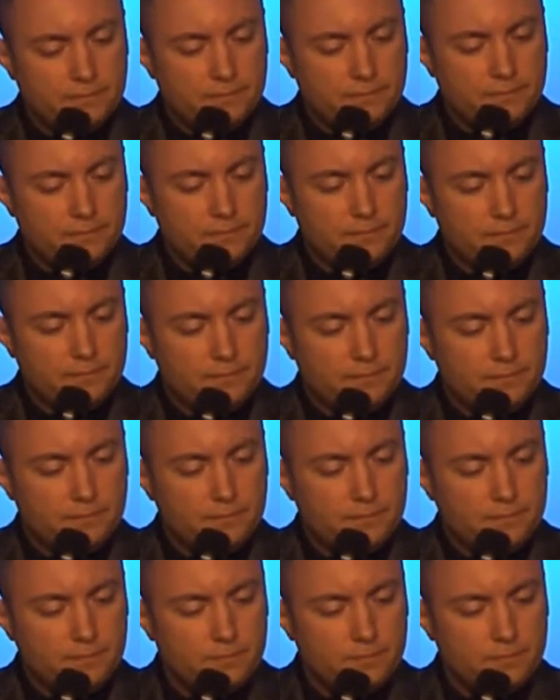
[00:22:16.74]

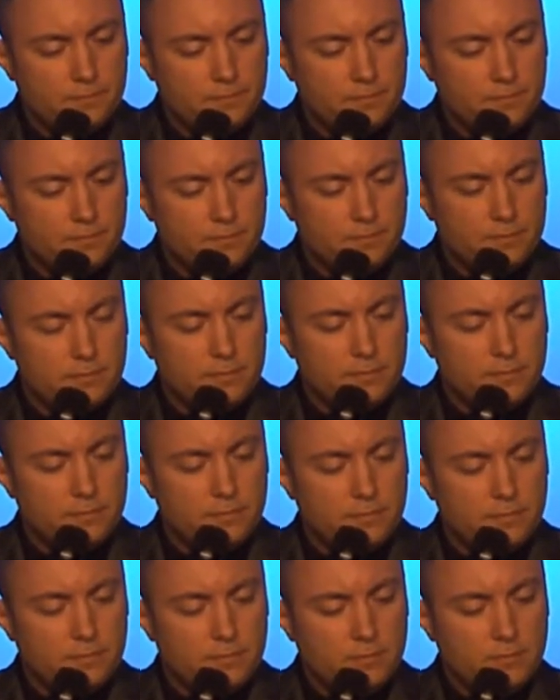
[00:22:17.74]

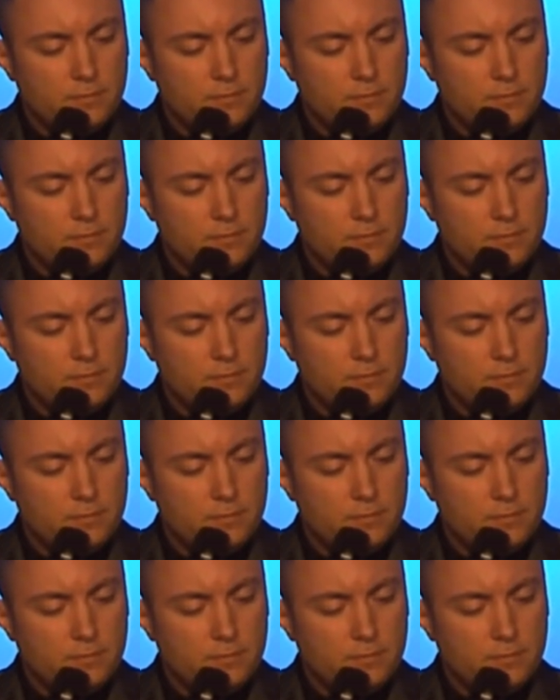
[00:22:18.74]
No one is speaking in this clip.